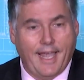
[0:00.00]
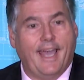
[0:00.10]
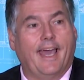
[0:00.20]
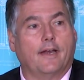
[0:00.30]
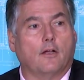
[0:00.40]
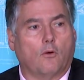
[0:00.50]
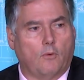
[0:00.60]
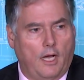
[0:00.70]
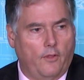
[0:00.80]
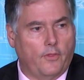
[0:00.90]
and
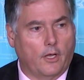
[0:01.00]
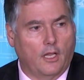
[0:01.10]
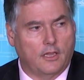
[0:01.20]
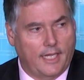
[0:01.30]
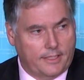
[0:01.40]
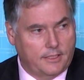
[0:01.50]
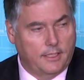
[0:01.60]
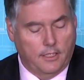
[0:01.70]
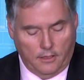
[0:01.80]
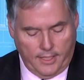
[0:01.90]
around the
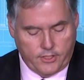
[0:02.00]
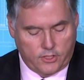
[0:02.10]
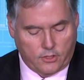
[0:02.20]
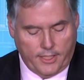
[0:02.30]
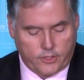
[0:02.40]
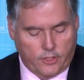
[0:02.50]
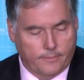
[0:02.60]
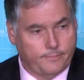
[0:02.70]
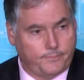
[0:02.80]
elected legislature.